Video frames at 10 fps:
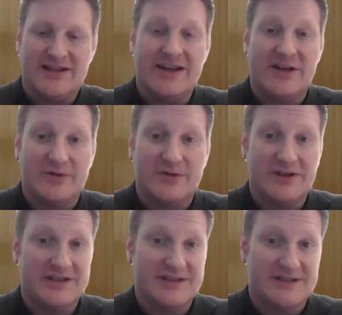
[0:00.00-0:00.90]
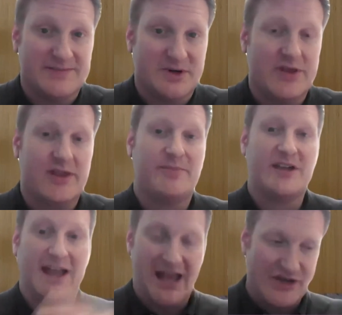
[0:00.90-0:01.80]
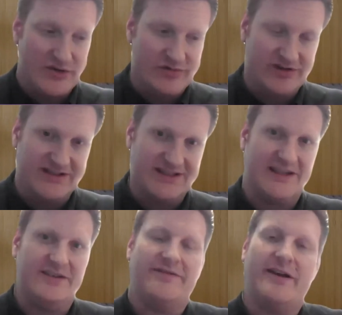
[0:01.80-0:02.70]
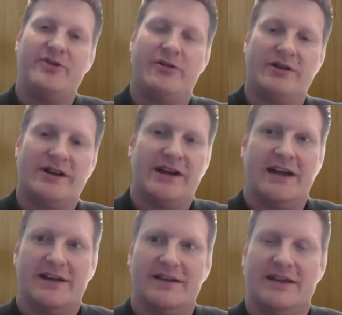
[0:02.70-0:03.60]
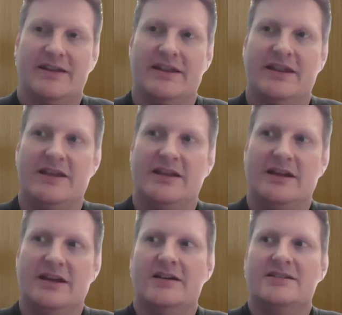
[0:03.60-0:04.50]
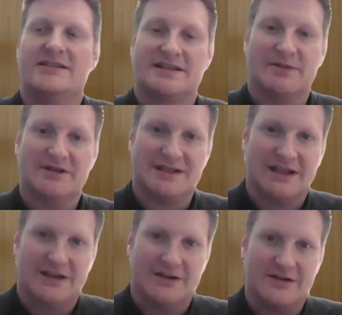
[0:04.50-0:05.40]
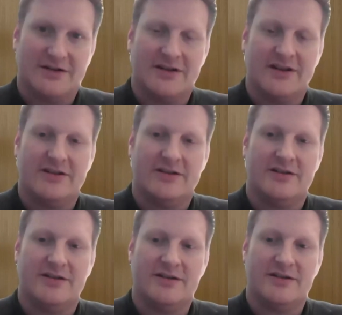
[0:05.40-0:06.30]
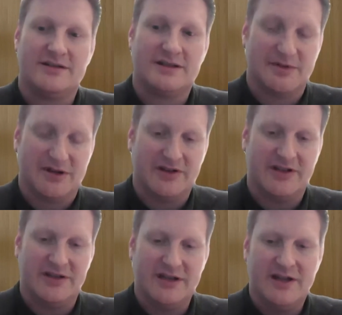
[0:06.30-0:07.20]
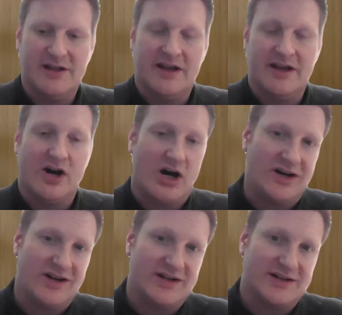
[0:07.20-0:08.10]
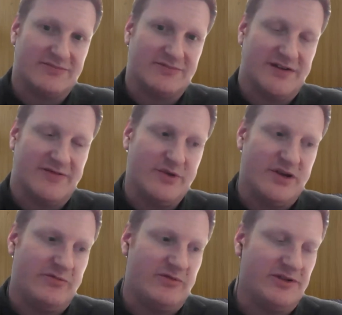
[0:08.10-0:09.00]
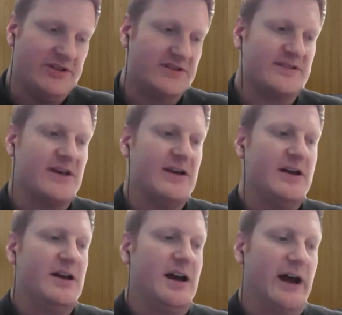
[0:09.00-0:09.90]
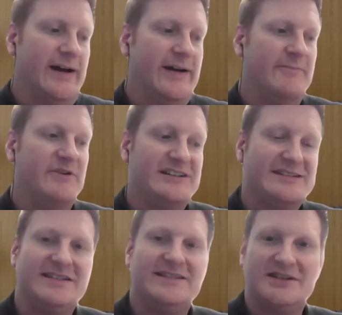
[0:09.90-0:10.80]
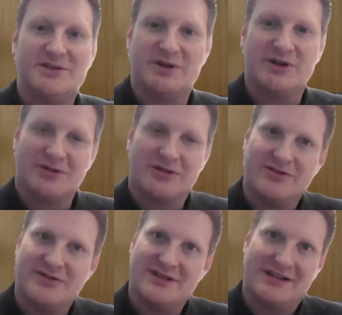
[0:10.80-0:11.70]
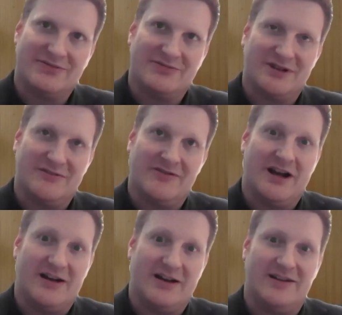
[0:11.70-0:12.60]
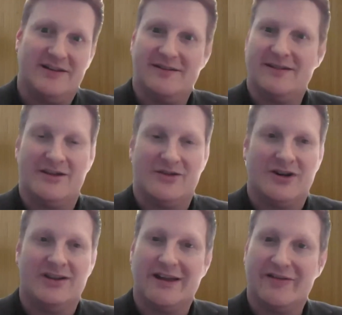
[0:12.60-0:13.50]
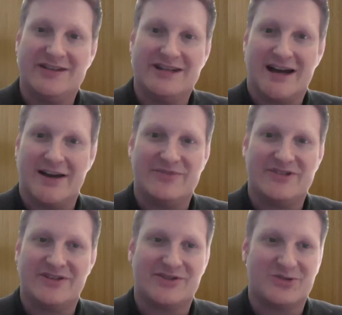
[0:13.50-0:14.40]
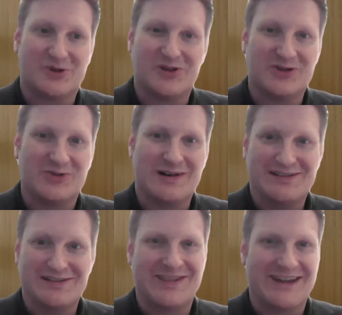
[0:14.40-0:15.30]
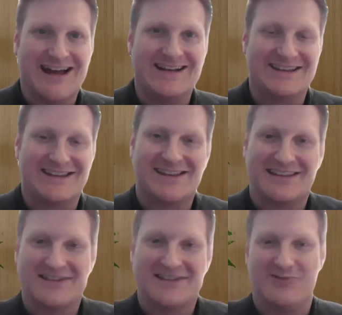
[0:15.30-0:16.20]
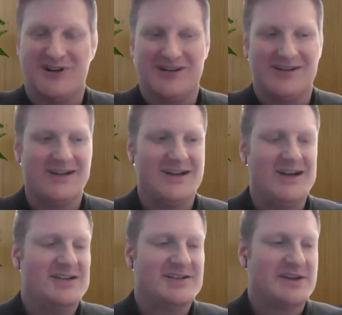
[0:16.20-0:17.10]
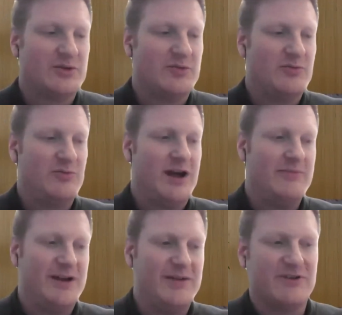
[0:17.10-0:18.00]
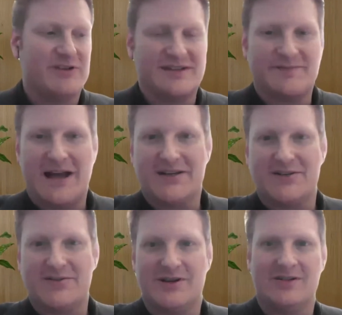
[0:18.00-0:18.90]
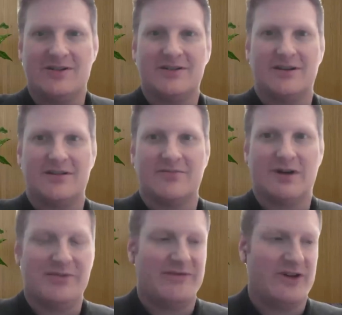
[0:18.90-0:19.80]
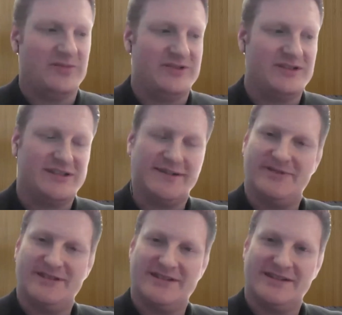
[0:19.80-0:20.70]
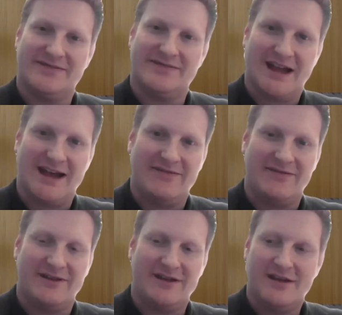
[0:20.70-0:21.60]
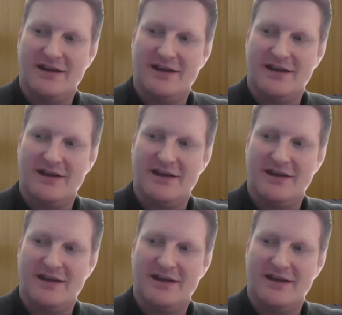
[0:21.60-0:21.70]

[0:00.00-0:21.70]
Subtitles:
data releases, both the big annual release at the end of February and then the 6 months later typically in August, we have a mini release. But it's easy to ignore a newsletter when you've gotten it, 11 times and it's only the 12th that has the thing that you want. So I might bring this back to our web development team and see if they have